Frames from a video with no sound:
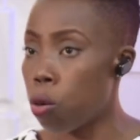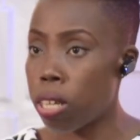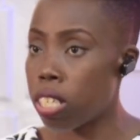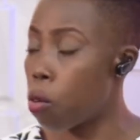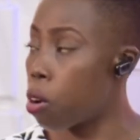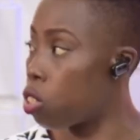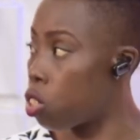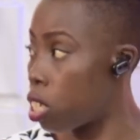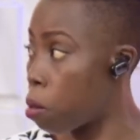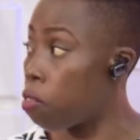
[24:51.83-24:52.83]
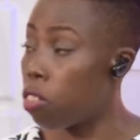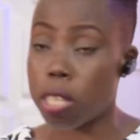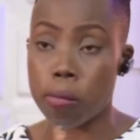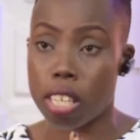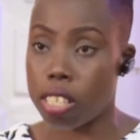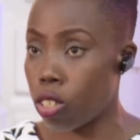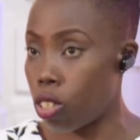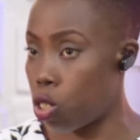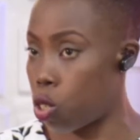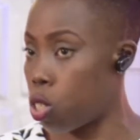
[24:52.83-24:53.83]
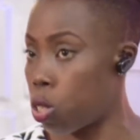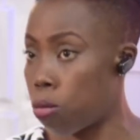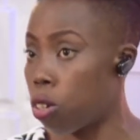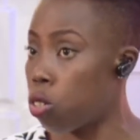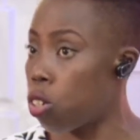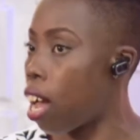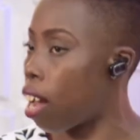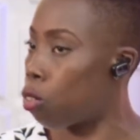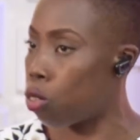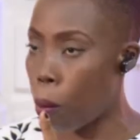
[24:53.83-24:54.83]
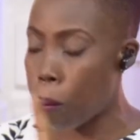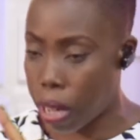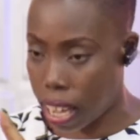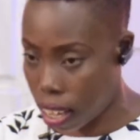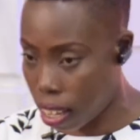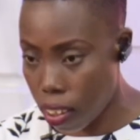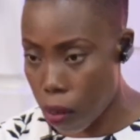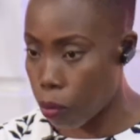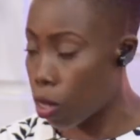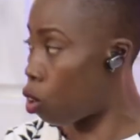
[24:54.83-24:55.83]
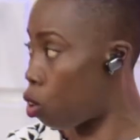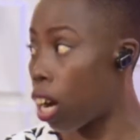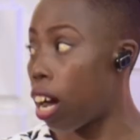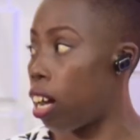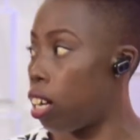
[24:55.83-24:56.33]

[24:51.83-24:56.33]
No matter where you see me, if you see me eating on the street tomorrow, know that I could not bear the hunger.